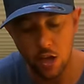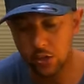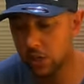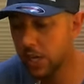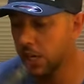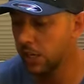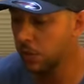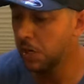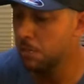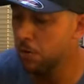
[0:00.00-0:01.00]
It's got a kick. So
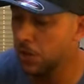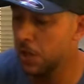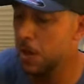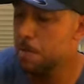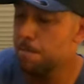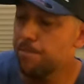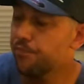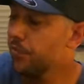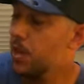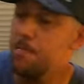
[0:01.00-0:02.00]
we didn't put the
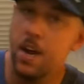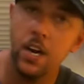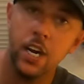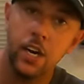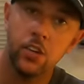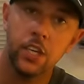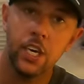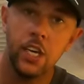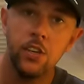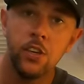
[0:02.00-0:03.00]
marinade on the
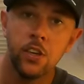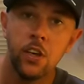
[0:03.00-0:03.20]
kids